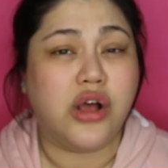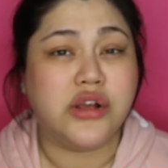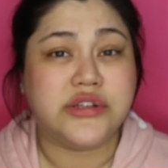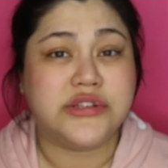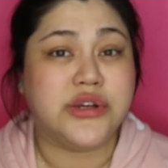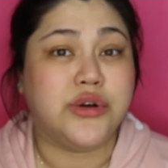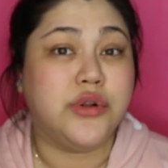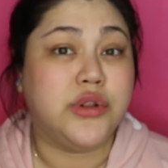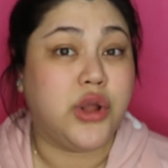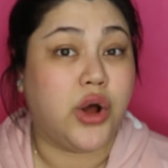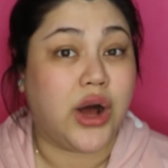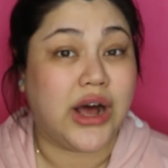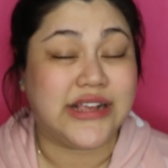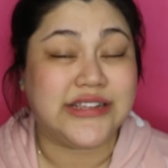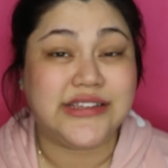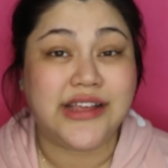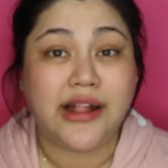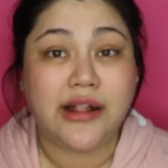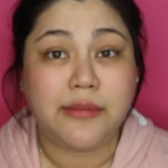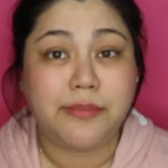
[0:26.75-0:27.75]
also
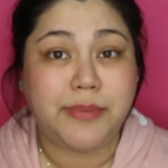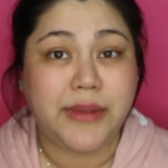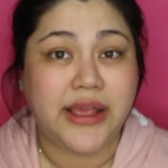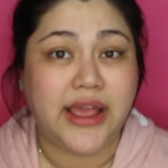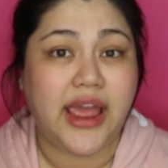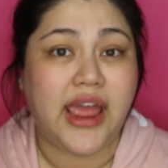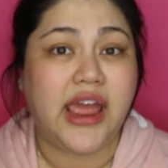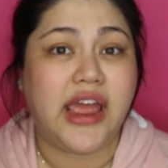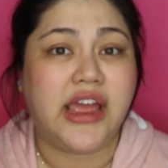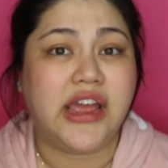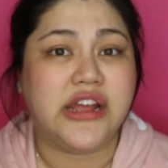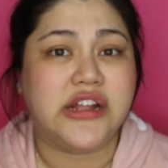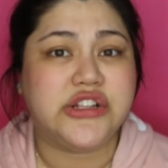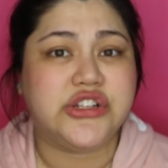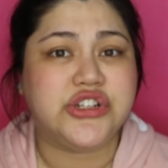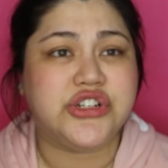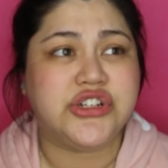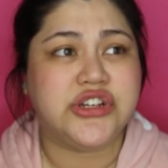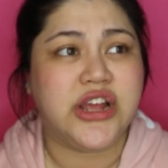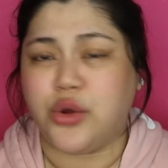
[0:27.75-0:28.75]
Lohasel
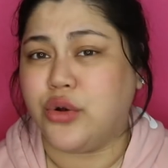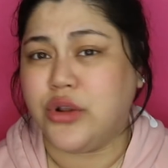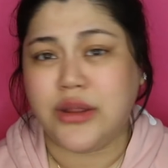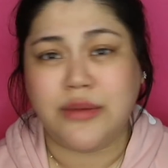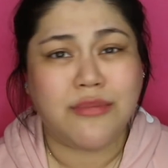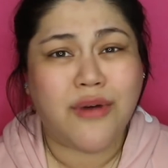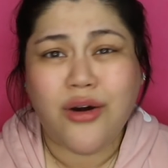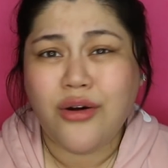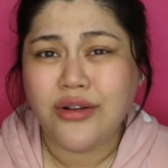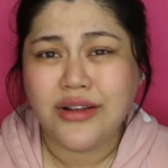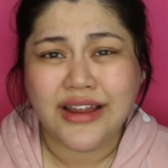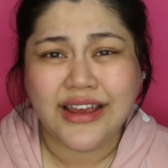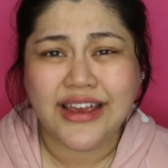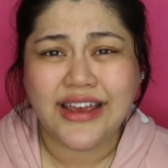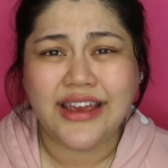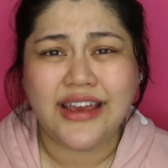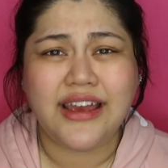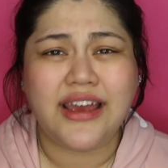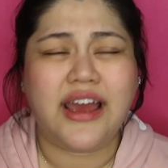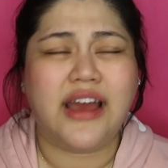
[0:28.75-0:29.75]
PH, Tony
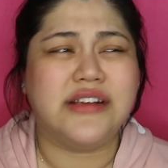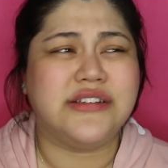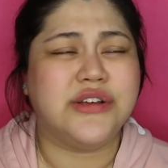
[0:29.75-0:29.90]
Moly.